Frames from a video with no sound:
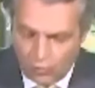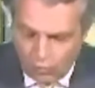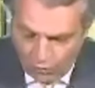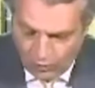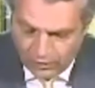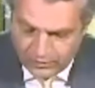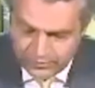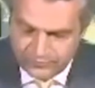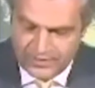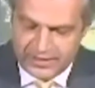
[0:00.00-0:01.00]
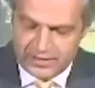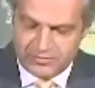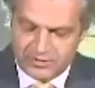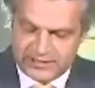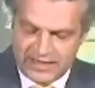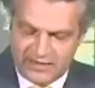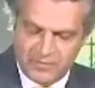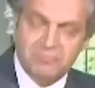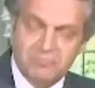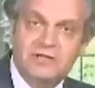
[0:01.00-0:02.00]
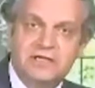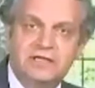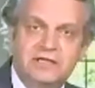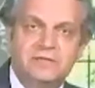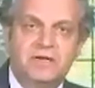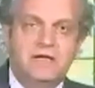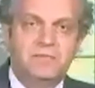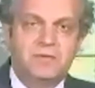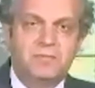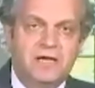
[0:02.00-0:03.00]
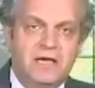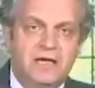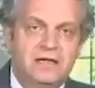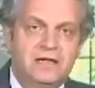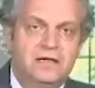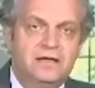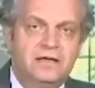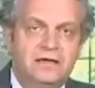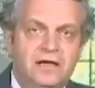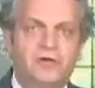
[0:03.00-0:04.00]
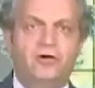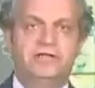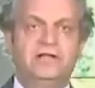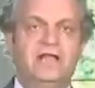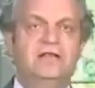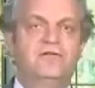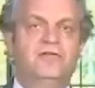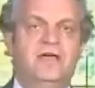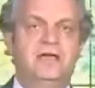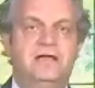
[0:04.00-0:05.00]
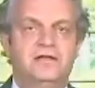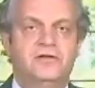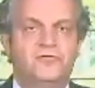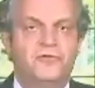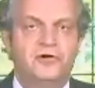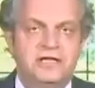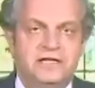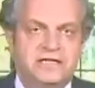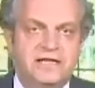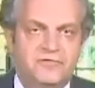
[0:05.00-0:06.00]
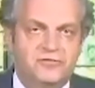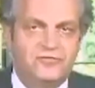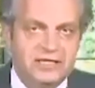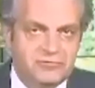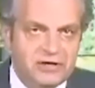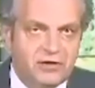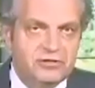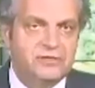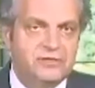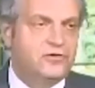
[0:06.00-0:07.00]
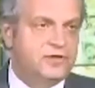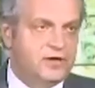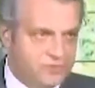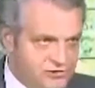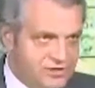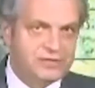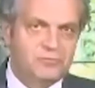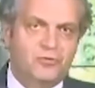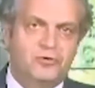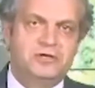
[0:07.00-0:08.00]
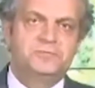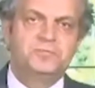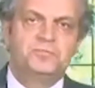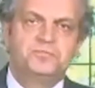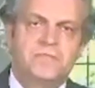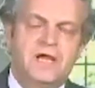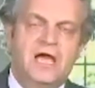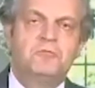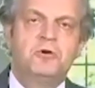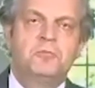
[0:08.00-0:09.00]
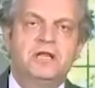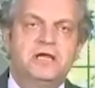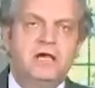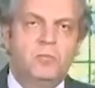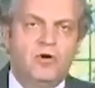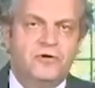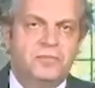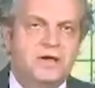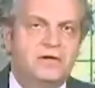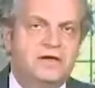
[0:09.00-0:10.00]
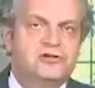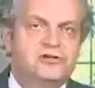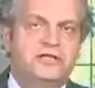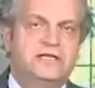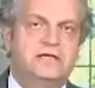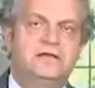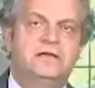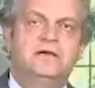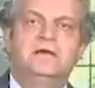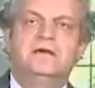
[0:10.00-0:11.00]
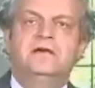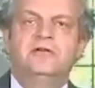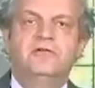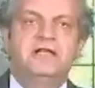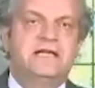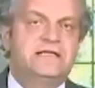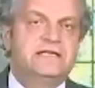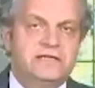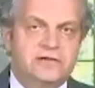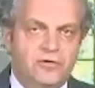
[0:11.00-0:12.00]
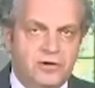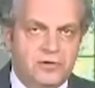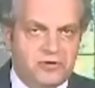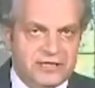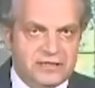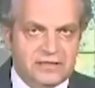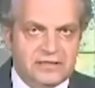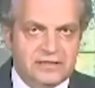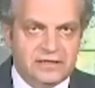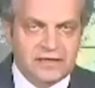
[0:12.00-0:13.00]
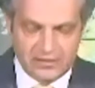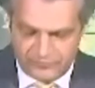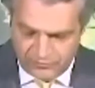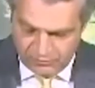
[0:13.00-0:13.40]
all Vanderbilt staff members since the pandemic began. I'd also like to thank the University Staff Advisory Council for their vision and support. And we will hear more from Caroline Johnston, USAC's current president, in a few